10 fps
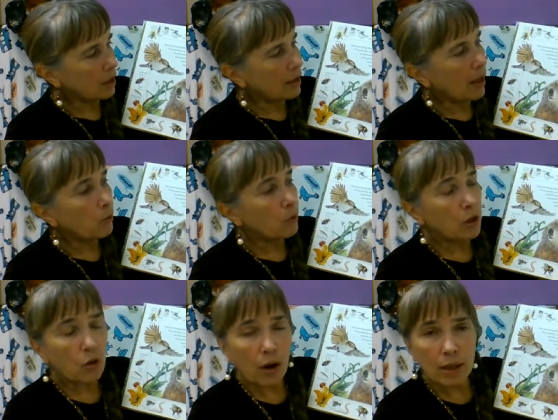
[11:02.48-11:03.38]
that
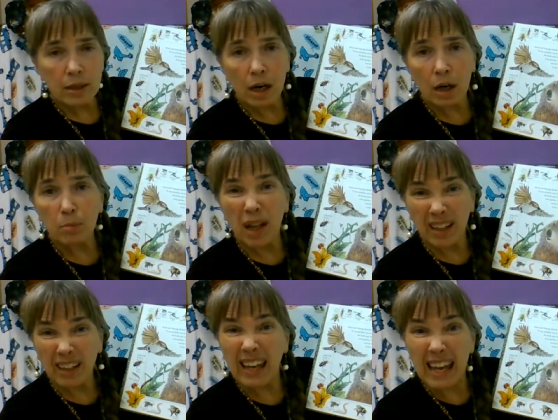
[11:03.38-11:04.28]
would cause harm,
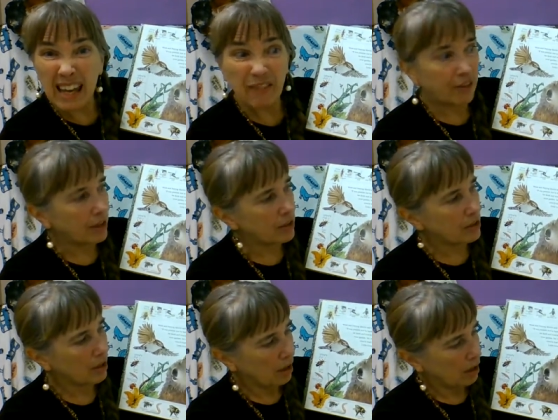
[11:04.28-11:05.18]
like
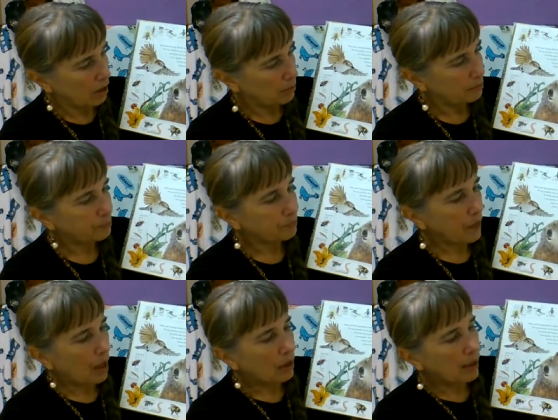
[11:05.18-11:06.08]
aphids.
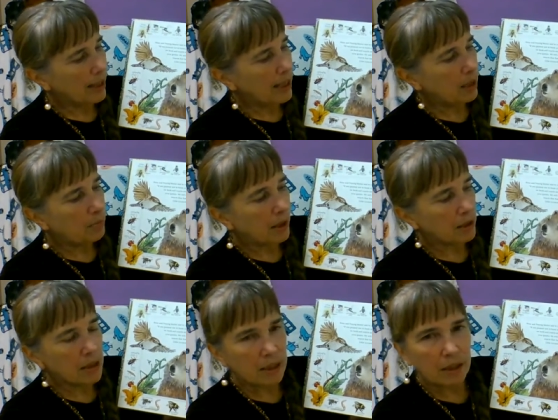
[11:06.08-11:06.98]
Our
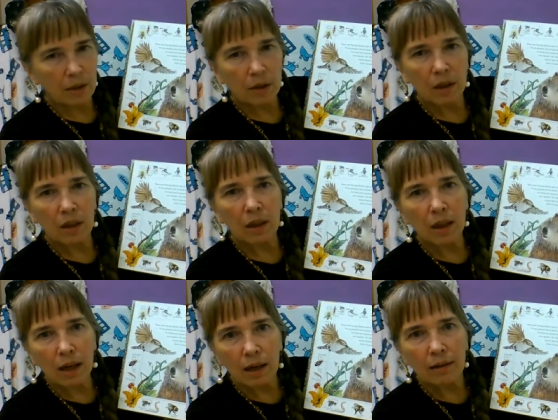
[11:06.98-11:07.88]
ladybugs here
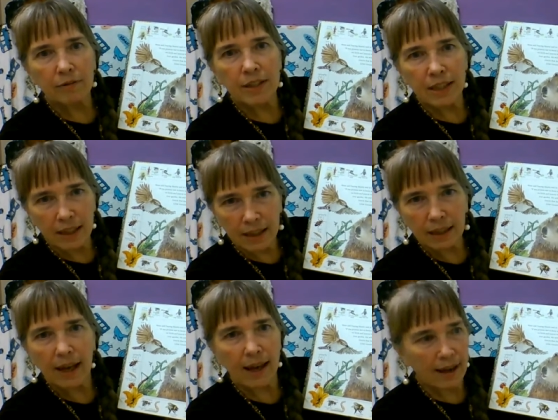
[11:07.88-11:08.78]
love to
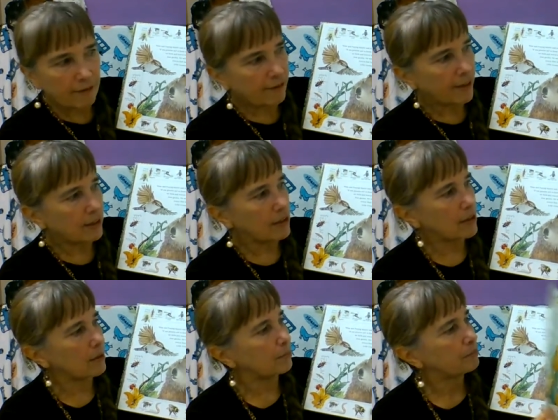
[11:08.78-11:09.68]
eat aphids.